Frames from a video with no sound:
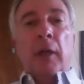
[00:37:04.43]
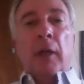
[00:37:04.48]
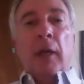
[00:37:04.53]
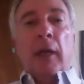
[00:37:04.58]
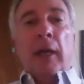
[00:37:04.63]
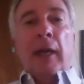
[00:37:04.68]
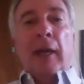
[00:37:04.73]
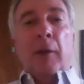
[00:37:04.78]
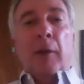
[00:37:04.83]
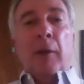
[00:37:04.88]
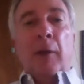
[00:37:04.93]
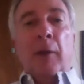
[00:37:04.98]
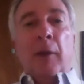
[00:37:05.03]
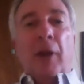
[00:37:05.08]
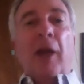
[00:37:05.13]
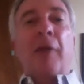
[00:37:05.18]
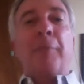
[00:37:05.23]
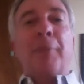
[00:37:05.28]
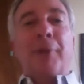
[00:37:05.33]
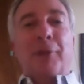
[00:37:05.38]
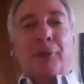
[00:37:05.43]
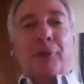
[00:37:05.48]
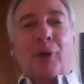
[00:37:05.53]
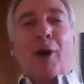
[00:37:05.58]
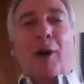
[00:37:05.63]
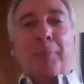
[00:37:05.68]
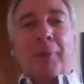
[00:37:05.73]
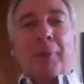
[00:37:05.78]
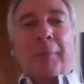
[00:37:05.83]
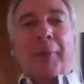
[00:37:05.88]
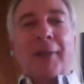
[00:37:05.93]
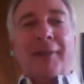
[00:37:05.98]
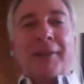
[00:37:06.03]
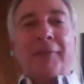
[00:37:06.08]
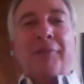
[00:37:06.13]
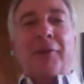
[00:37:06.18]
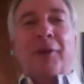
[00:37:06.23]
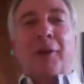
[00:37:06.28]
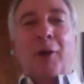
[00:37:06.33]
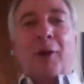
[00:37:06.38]
And what I've been taught by my
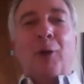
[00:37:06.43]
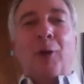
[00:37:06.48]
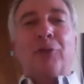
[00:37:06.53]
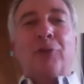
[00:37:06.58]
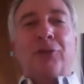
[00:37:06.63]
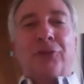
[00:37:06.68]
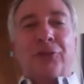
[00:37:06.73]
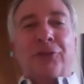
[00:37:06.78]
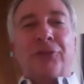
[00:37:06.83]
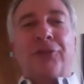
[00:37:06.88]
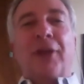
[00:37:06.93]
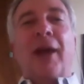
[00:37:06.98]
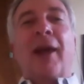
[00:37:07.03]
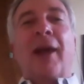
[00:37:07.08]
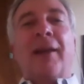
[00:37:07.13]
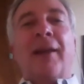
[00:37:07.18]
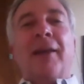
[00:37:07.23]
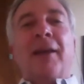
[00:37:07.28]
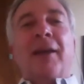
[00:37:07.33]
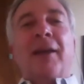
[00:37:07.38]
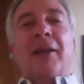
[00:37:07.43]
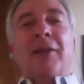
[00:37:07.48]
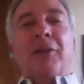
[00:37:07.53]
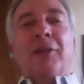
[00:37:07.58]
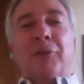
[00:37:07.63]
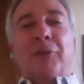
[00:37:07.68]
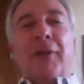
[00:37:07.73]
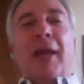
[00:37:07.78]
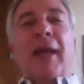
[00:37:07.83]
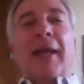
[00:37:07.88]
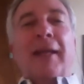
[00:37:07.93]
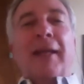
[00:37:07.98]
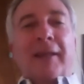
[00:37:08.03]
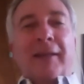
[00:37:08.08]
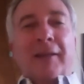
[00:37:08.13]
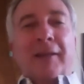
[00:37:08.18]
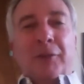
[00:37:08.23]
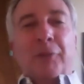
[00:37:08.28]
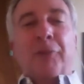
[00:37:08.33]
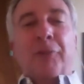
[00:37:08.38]
different coaches is that
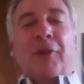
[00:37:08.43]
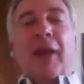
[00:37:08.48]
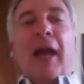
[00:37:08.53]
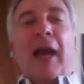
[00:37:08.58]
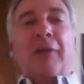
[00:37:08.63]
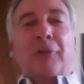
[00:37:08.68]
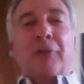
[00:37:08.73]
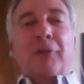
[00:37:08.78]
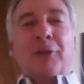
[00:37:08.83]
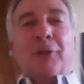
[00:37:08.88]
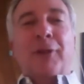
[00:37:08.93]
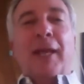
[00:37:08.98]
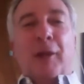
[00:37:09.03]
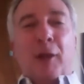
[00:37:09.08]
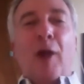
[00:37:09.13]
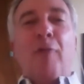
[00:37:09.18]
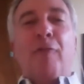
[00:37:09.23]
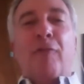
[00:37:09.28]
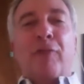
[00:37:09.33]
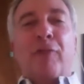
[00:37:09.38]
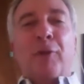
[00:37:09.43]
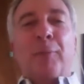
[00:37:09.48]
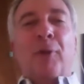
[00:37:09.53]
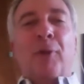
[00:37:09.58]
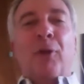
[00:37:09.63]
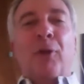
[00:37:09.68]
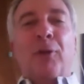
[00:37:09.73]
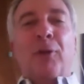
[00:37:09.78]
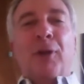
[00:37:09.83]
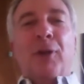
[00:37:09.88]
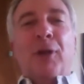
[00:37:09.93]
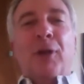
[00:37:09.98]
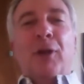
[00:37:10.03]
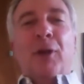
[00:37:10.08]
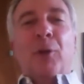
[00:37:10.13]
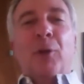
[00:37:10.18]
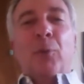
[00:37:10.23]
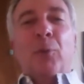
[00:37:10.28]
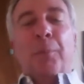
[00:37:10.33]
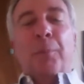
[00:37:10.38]
you've got to get comfortable
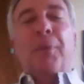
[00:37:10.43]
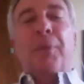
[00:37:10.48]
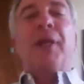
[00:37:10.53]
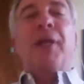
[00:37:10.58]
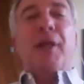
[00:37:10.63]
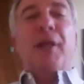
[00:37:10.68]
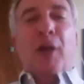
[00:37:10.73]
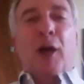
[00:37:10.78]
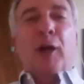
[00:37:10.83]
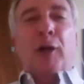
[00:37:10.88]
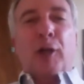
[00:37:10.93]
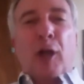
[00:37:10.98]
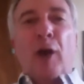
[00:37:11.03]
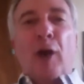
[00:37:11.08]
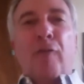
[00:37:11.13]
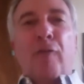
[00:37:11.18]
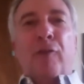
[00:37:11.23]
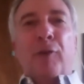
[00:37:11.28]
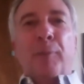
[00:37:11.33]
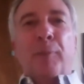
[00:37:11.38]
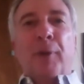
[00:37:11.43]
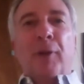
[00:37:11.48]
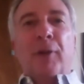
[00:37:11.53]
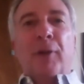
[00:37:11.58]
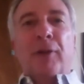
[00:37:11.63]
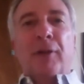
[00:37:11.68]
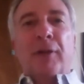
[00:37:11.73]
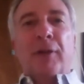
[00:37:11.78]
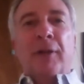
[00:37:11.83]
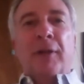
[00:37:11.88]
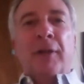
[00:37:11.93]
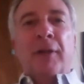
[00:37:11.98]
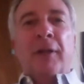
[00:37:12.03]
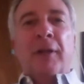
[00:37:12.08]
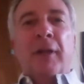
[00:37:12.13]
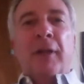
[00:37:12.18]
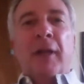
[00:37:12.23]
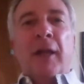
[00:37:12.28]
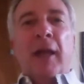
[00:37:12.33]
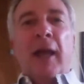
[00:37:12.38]
with being uncomfortable.
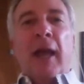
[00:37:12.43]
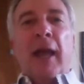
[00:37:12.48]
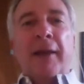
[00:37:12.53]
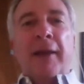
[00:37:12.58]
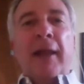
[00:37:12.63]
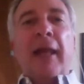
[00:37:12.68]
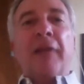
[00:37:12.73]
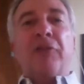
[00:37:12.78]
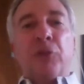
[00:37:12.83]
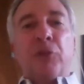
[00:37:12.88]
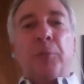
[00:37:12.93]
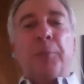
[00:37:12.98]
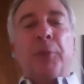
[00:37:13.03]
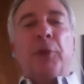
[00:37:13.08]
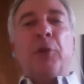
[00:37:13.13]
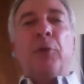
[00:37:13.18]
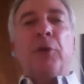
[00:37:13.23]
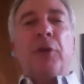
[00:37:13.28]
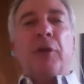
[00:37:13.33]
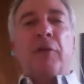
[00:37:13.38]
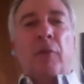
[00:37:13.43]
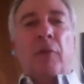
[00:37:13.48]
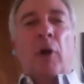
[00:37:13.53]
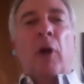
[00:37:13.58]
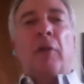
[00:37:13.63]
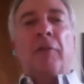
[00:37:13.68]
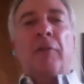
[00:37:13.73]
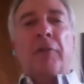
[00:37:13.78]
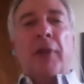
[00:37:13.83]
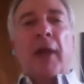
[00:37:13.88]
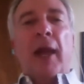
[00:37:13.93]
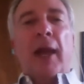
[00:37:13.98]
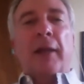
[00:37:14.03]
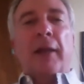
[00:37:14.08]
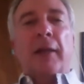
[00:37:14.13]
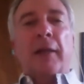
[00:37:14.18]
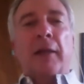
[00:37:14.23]
And that's the beauty of all of that.